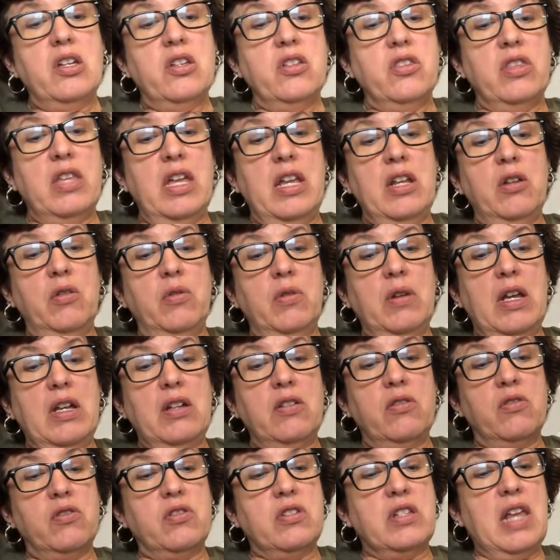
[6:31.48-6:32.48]
They don't
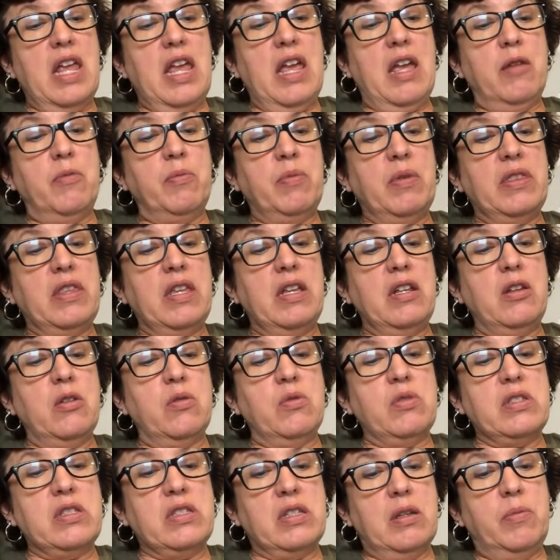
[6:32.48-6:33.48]
understand, but they know
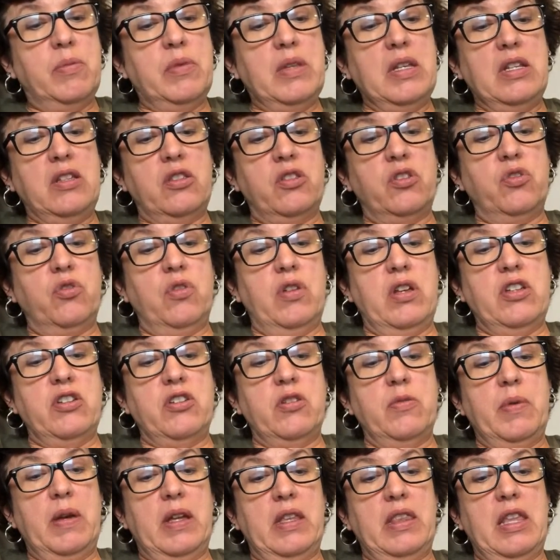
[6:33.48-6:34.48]
something strange
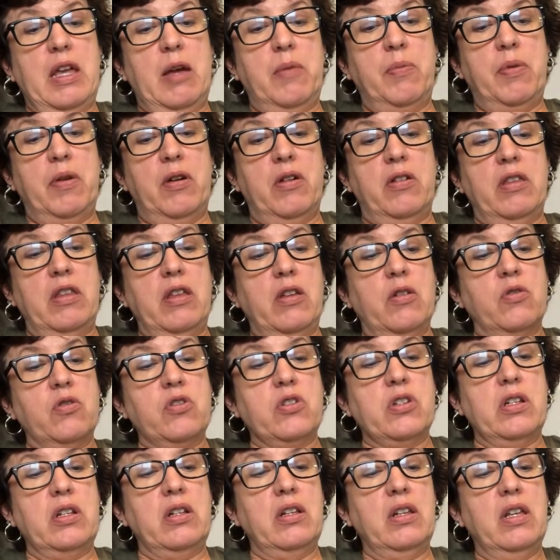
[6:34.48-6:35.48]
about that part of the
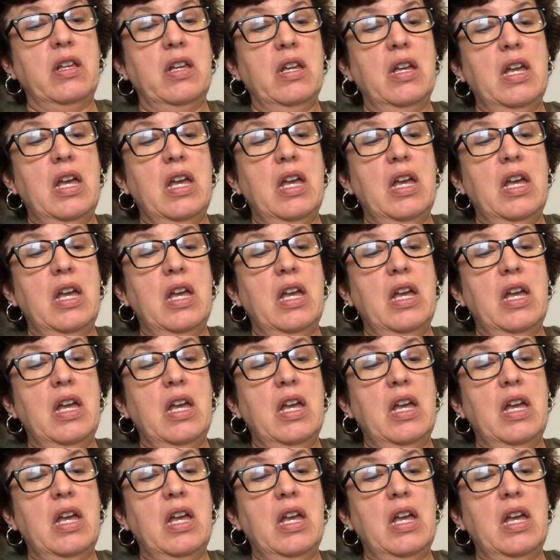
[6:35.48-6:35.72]
ocean.